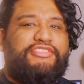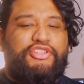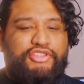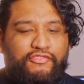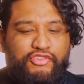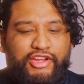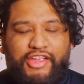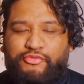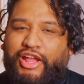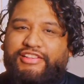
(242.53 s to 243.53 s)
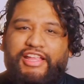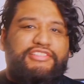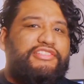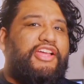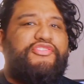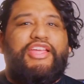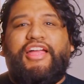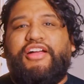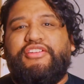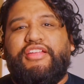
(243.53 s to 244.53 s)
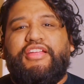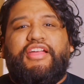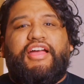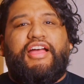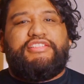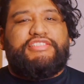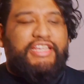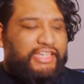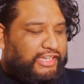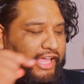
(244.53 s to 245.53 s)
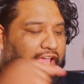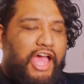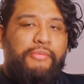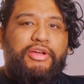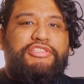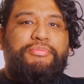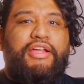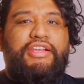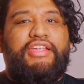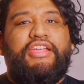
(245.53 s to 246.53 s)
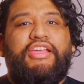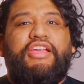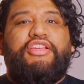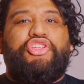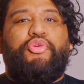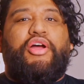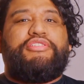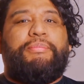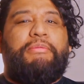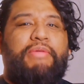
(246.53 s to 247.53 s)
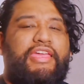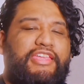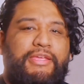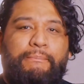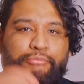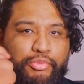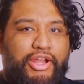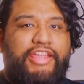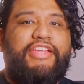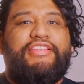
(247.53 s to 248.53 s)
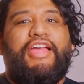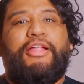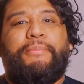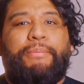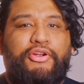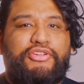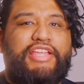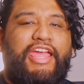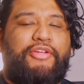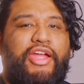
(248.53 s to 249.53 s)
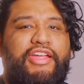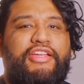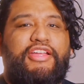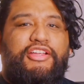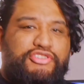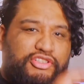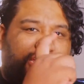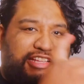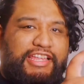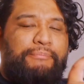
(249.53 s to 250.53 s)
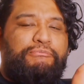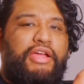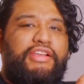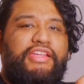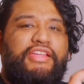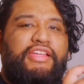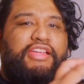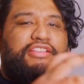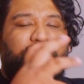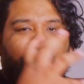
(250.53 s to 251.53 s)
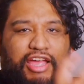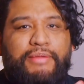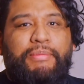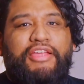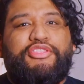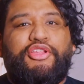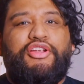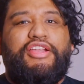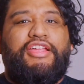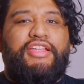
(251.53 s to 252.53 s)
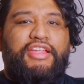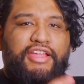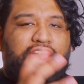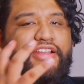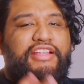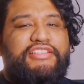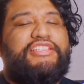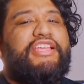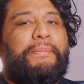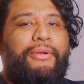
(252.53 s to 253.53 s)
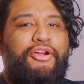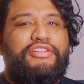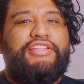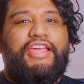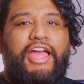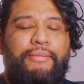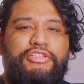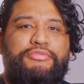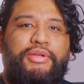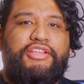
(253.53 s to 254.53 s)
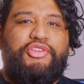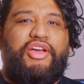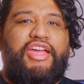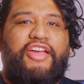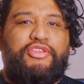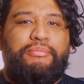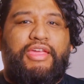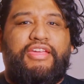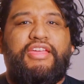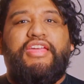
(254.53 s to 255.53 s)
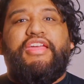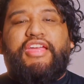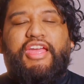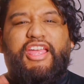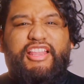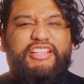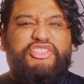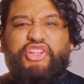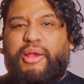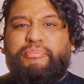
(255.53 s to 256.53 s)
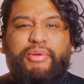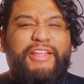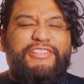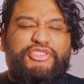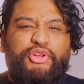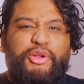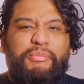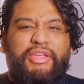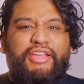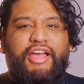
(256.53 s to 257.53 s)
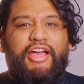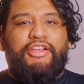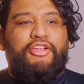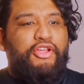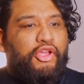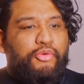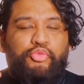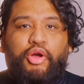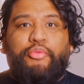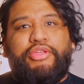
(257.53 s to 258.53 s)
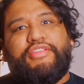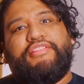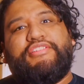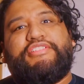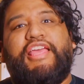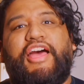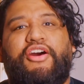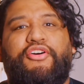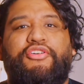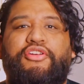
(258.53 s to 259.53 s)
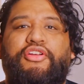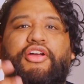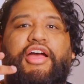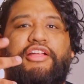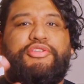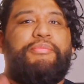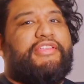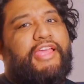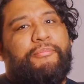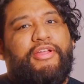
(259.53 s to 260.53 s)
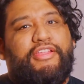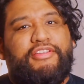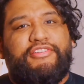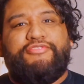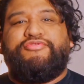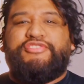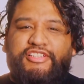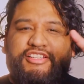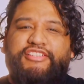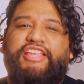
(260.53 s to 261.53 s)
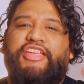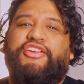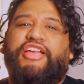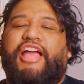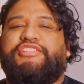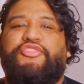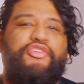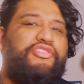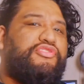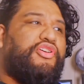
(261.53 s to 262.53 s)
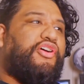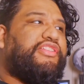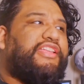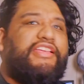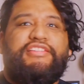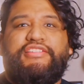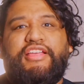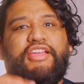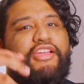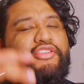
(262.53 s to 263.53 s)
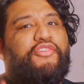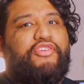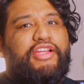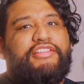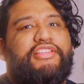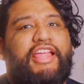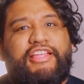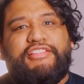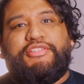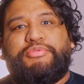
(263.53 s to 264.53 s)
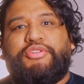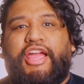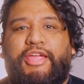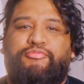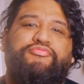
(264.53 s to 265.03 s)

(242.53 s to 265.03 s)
So don't forget, write that stuff down. See how much money you want to be making. Break it down per day, right? So take that money divided by 30 and then see per day how much money do I have to make. And let's start brainstorming on what we can sell to make that money. Thank you guys. If you enjoyed this, don't forget to like and subscribe.